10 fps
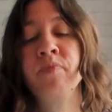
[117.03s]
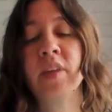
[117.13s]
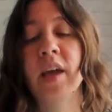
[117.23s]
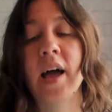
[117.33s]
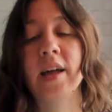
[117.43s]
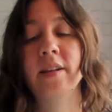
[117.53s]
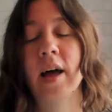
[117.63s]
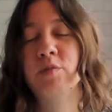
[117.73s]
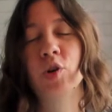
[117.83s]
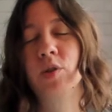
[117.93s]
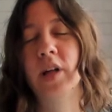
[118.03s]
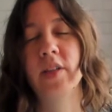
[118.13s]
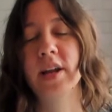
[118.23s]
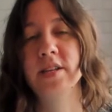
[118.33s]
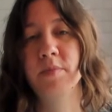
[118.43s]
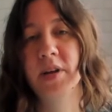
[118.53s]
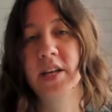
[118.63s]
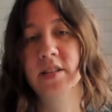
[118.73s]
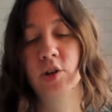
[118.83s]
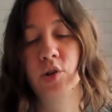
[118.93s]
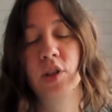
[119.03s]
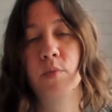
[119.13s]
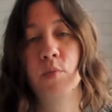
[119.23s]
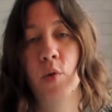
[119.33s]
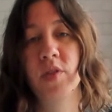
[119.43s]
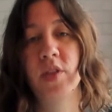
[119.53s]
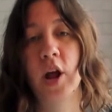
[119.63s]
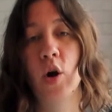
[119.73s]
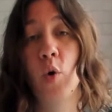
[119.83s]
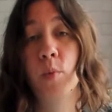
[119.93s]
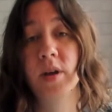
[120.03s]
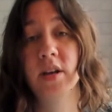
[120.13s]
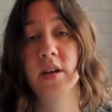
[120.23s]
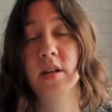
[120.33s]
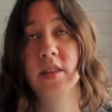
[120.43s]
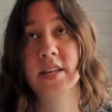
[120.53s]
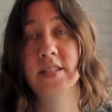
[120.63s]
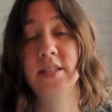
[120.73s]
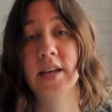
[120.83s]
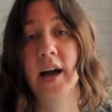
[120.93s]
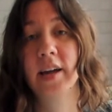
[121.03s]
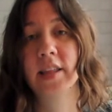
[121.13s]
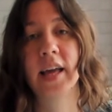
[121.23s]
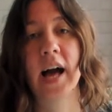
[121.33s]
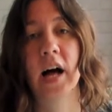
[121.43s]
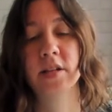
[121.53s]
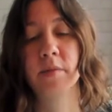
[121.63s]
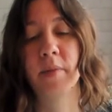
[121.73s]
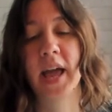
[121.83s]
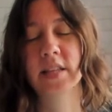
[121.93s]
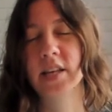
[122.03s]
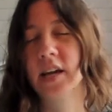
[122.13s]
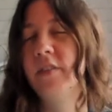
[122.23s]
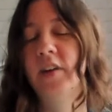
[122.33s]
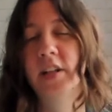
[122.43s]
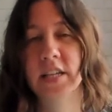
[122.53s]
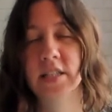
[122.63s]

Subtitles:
and I'm so glad that I did, because literally the moment that I opened this deck and like held it in my hands, like I felt an